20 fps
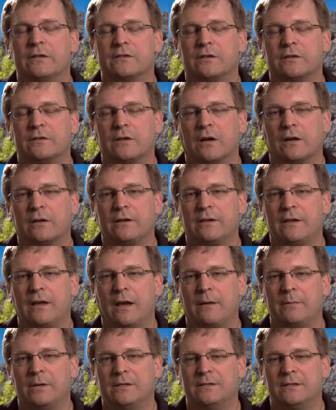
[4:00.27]
least to talk to
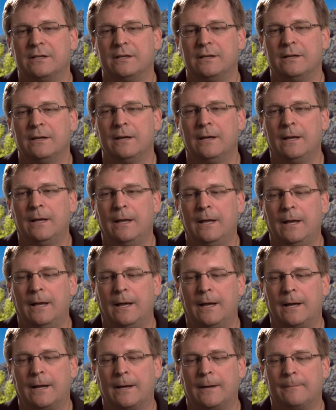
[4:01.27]
the I B T.
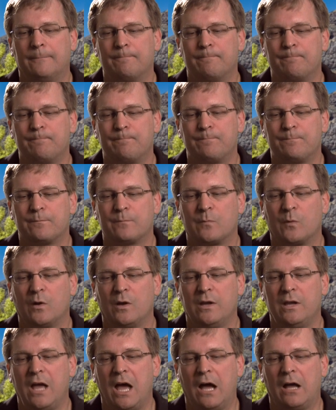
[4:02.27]
Um,
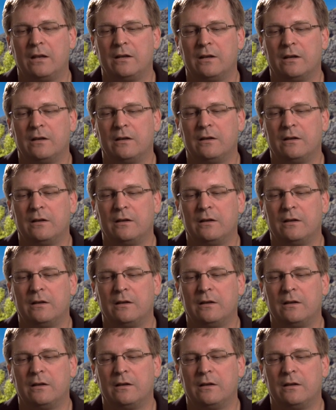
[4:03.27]
yeah,